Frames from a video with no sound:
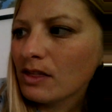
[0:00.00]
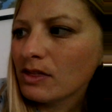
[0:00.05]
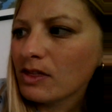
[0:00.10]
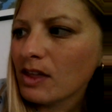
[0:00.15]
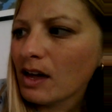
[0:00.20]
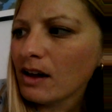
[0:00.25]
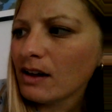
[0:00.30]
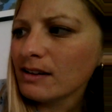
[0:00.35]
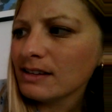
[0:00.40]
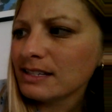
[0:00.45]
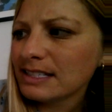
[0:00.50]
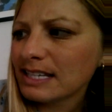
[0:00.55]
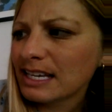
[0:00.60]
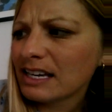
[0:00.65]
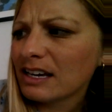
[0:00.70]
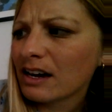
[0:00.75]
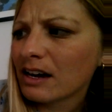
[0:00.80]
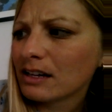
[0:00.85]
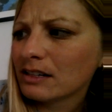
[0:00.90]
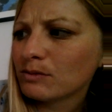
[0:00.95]
Though
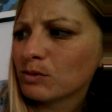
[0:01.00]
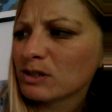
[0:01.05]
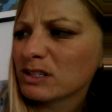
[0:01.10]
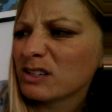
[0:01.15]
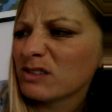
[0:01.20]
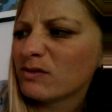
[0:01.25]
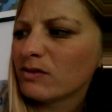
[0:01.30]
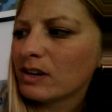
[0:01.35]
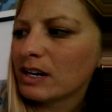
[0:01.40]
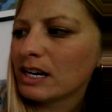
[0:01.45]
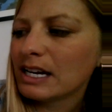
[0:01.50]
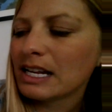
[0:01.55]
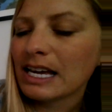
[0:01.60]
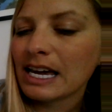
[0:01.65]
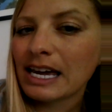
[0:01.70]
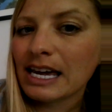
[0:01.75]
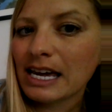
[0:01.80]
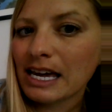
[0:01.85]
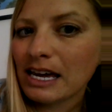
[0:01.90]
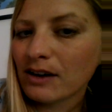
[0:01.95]
Sigurd wasn't really
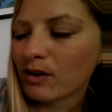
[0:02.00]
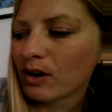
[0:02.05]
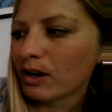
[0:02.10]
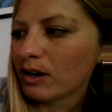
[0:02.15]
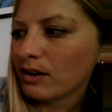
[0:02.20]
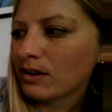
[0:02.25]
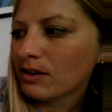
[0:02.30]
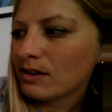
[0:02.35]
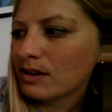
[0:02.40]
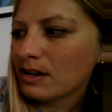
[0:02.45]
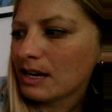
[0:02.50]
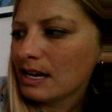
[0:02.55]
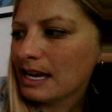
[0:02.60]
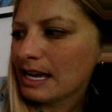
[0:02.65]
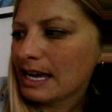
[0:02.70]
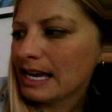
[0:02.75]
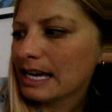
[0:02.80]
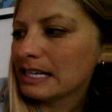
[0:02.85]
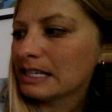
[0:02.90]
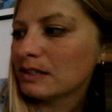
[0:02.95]
a hero,
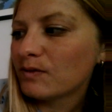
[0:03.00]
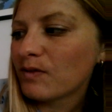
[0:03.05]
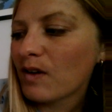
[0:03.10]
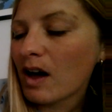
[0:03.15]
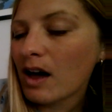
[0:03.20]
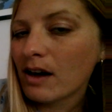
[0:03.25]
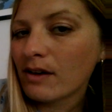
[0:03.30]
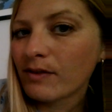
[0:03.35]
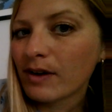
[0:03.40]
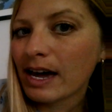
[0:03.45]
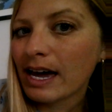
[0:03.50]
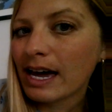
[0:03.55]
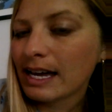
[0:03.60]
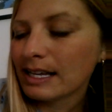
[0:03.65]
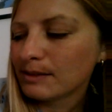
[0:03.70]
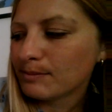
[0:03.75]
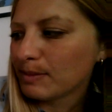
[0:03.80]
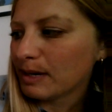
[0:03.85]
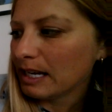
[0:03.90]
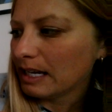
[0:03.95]
his father
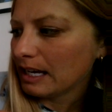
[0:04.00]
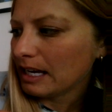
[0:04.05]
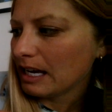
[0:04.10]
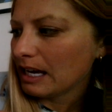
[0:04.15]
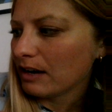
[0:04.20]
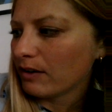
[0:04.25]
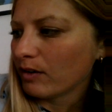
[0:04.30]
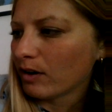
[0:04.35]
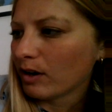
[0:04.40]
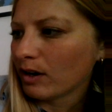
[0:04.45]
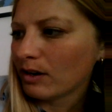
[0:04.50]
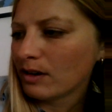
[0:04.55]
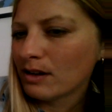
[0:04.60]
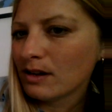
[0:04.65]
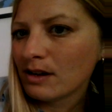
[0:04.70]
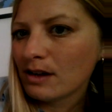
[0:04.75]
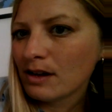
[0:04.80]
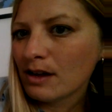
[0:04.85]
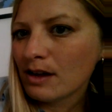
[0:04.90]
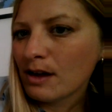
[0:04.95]
had been a hero.
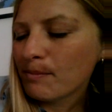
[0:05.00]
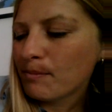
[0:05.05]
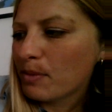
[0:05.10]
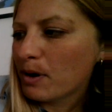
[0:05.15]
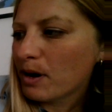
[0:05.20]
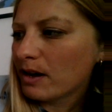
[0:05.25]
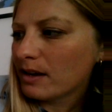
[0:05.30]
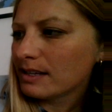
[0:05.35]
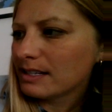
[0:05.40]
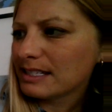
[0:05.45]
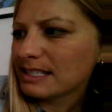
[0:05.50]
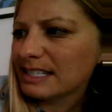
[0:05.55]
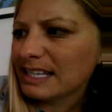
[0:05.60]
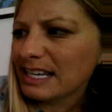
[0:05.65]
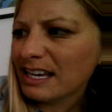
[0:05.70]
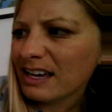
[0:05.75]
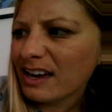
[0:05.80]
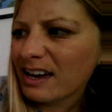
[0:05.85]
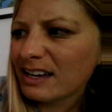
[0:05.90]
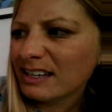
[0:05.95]
But
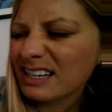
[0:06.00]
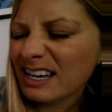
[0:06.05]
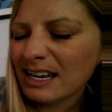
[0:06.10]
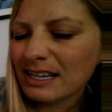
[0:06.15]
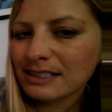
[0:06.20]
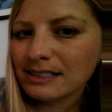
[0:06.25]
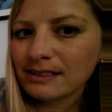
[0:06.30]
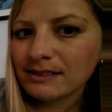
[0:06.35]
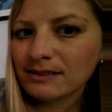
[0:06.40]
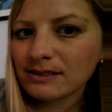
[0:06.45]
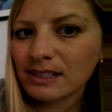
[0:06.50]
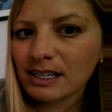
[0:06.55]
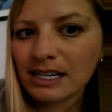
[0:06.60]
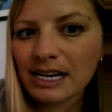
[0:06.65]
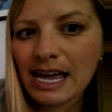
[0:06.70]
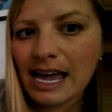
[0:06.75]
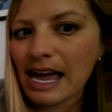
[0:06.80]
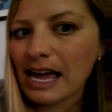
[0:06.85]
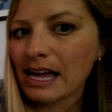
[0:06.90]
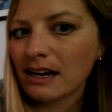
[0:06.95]
Sigurd hadn't done
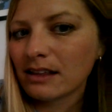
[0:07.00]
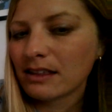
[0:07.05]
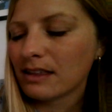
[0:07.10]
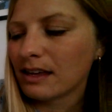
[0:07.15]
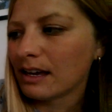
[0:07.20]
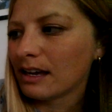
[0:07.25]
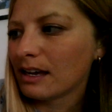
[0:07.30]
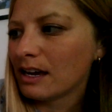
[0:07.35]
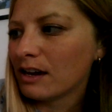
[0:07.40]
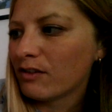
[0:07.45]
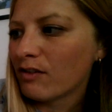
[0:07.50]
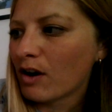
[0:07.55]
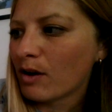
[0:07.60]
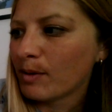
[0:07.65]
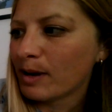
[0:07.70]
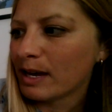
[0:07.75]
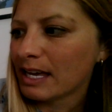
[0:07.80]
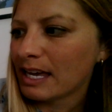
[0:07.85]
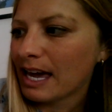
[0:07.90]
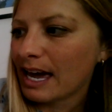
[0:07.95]
anything
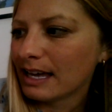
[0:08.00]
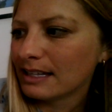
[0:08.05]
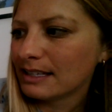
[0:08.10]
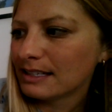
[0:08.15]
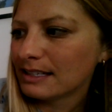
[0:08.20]
heroic yet.